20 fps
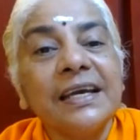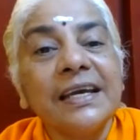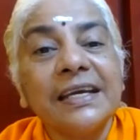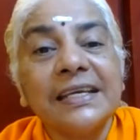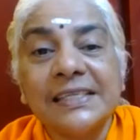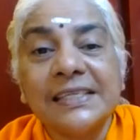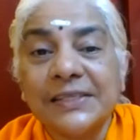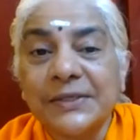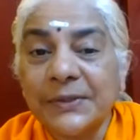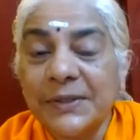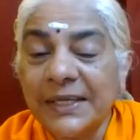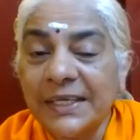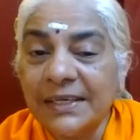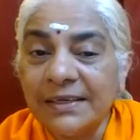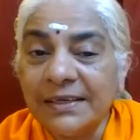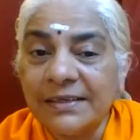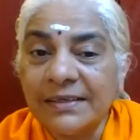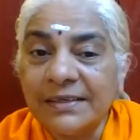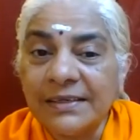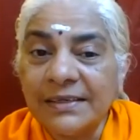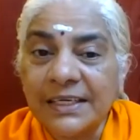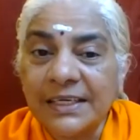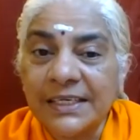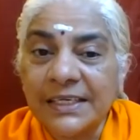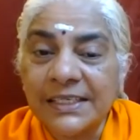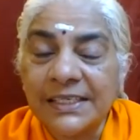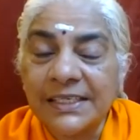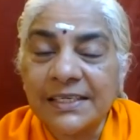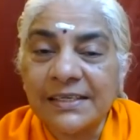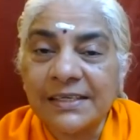And so here
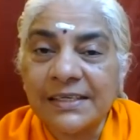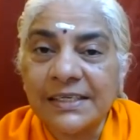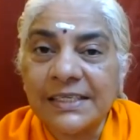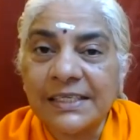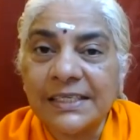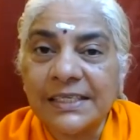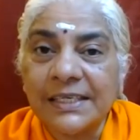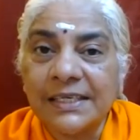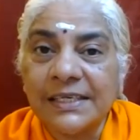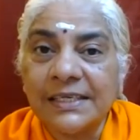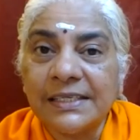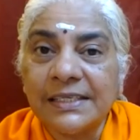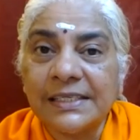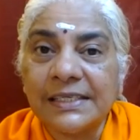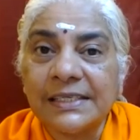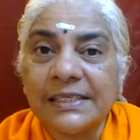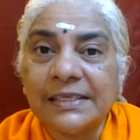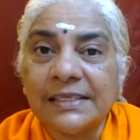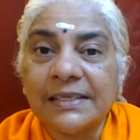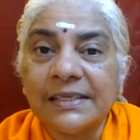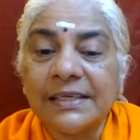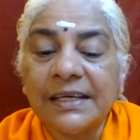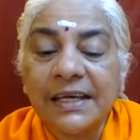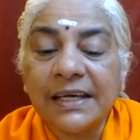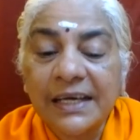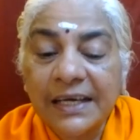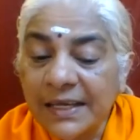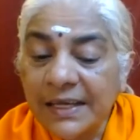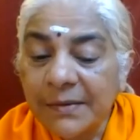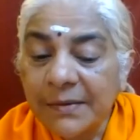Acharya says,
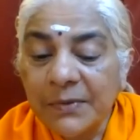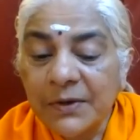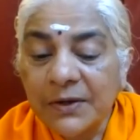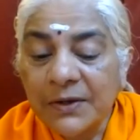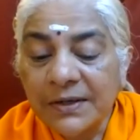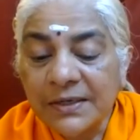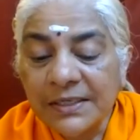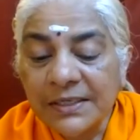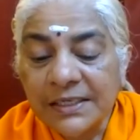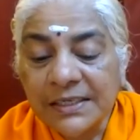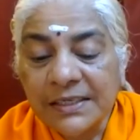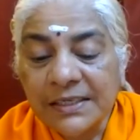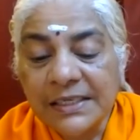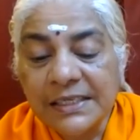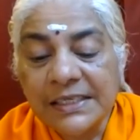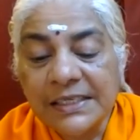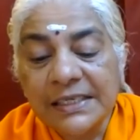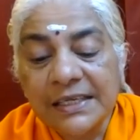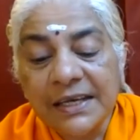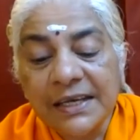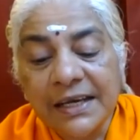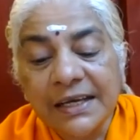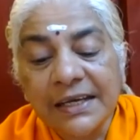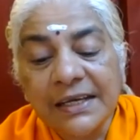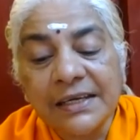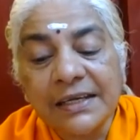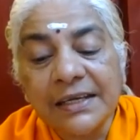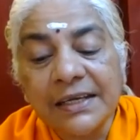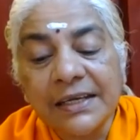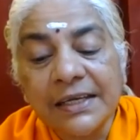I am not this
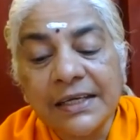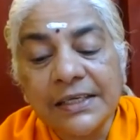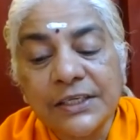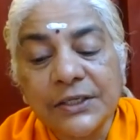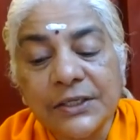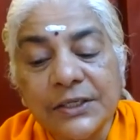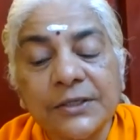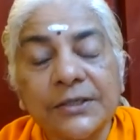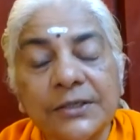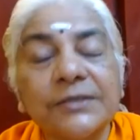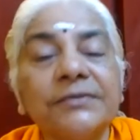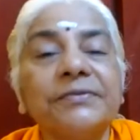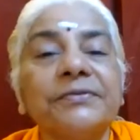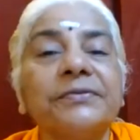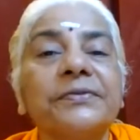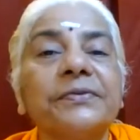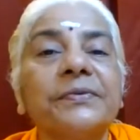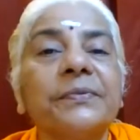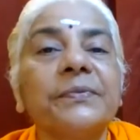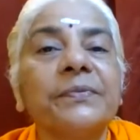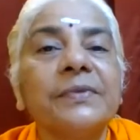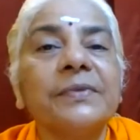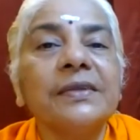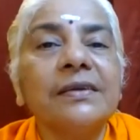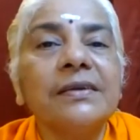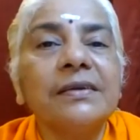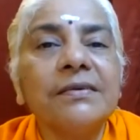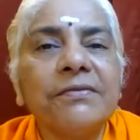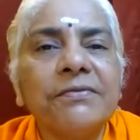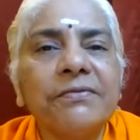aggregate of
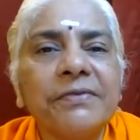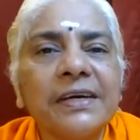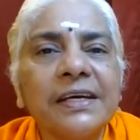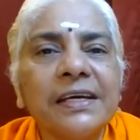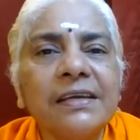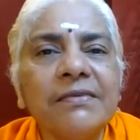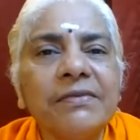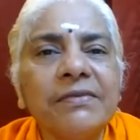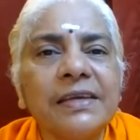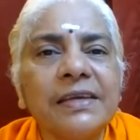five